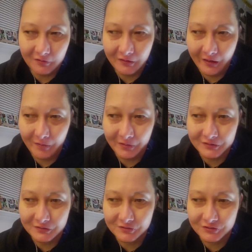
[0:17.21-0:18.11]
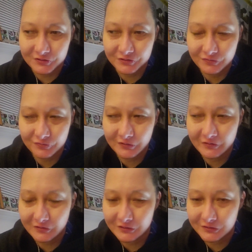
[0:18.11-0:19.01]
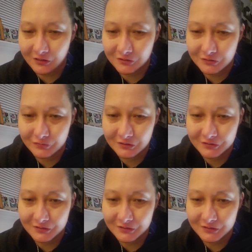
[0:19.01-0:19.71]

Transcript: and that message just really, really touched me,